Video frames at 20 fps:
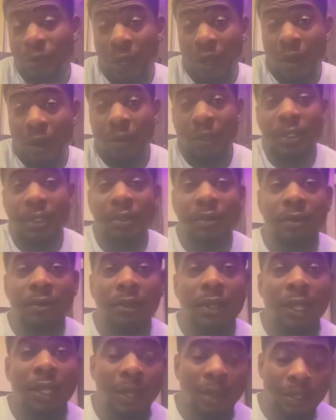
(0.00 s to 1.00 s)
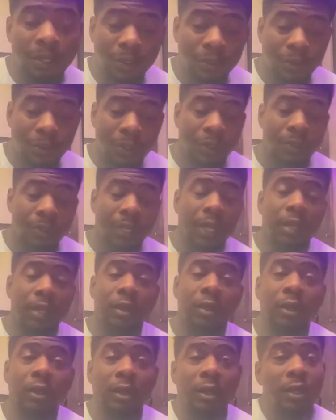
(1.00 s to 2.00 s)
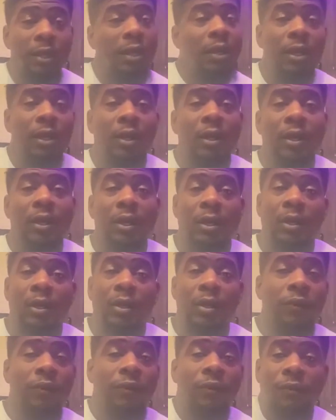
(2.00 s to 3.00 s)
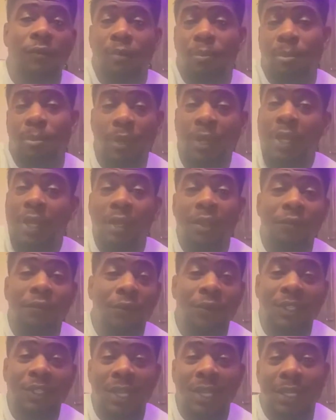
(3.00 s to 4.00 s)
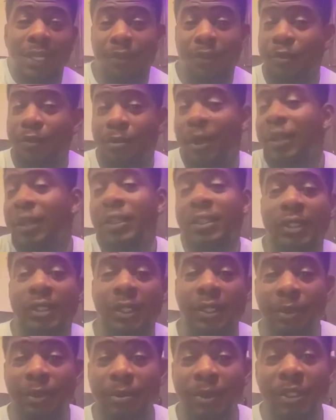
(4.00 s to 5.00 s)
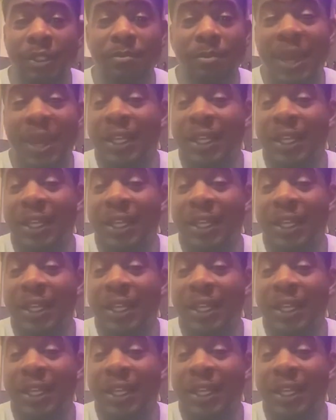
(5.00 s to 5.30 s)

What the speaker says: always do. Like, I just want to like breathe for a second, do some other shit. Let me just make